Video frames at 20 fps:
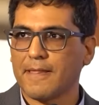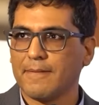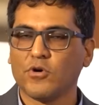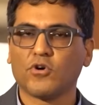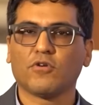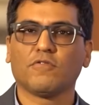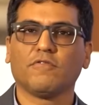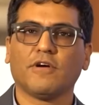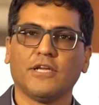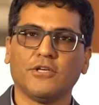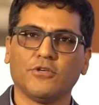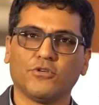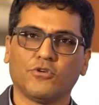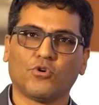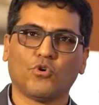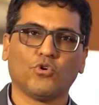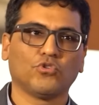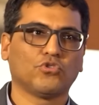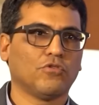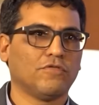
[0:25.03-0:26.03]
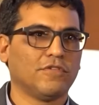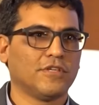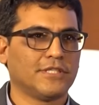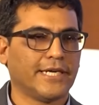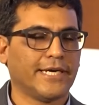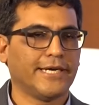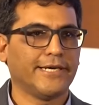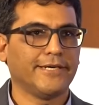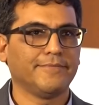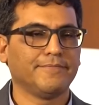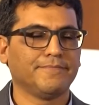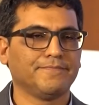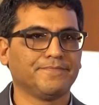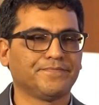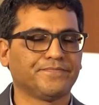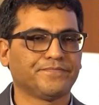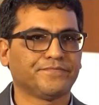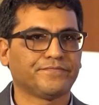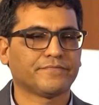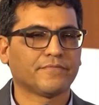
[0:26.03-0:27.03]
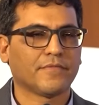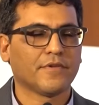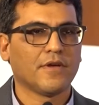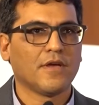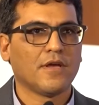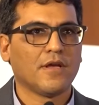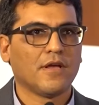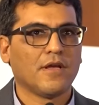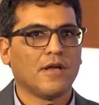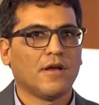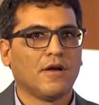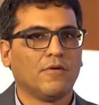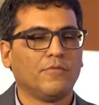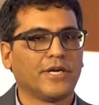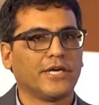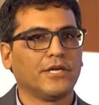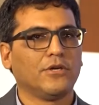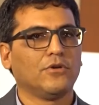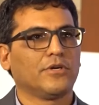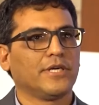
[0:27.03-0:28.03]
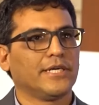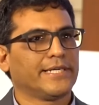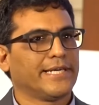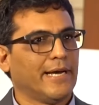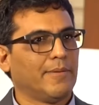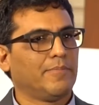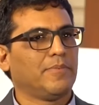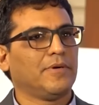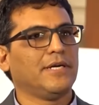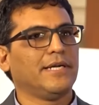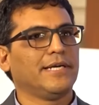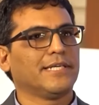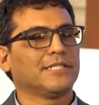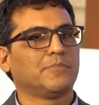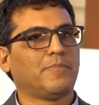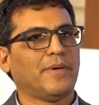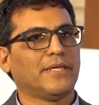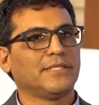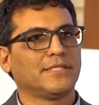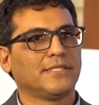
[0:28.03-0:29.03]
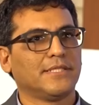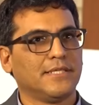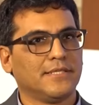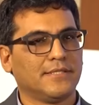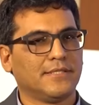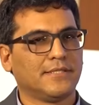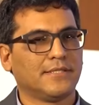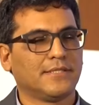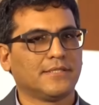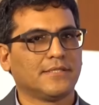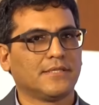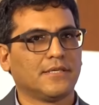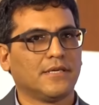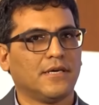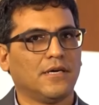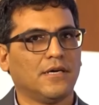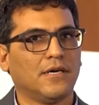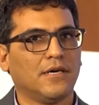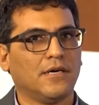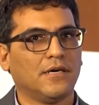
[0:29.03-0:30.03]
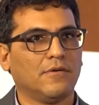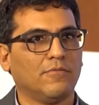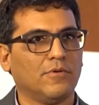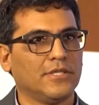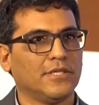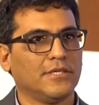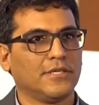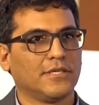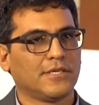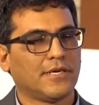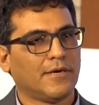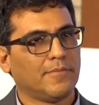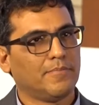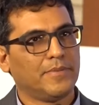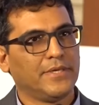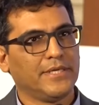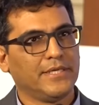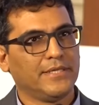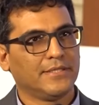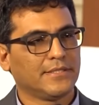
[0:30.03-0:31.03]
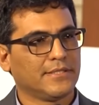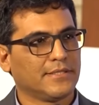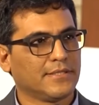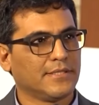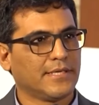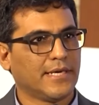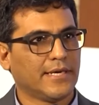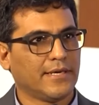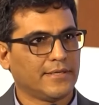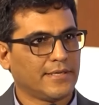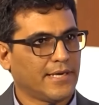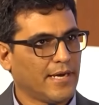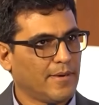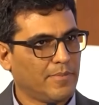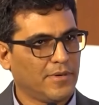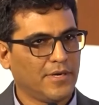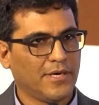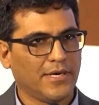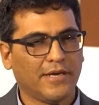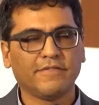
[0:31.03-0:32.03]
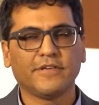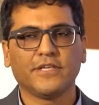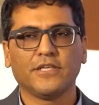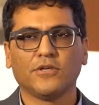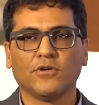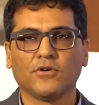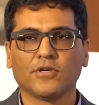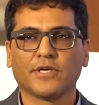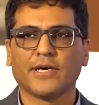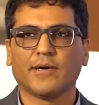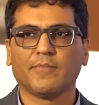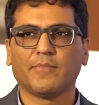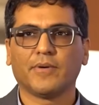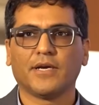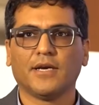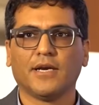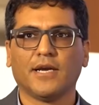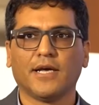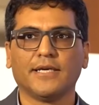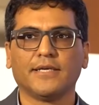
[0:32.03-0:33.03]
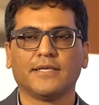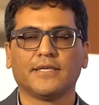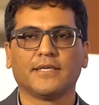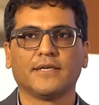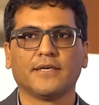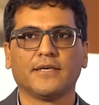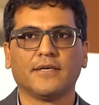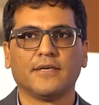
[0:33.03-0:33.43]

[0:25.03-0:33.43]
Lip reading: book value growth over time, we can look at capital expenses, whether companies capital heavy or capital light.